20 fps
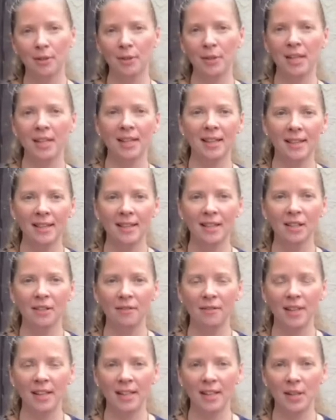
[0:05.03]
in this
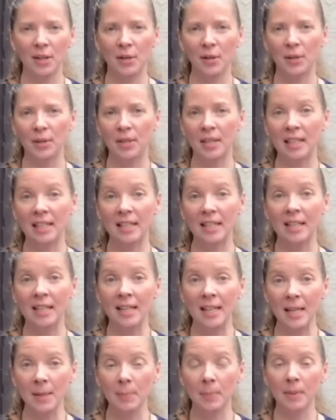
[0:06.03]
video the
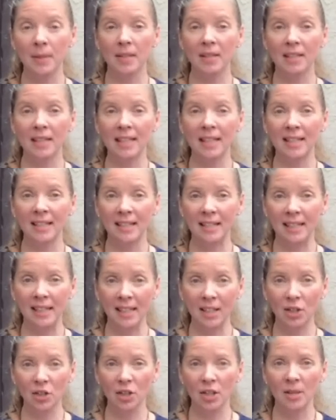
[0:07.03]
sleep
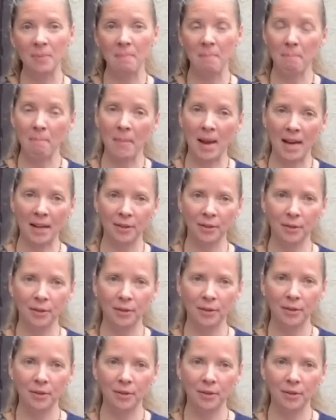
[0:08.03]
restriction method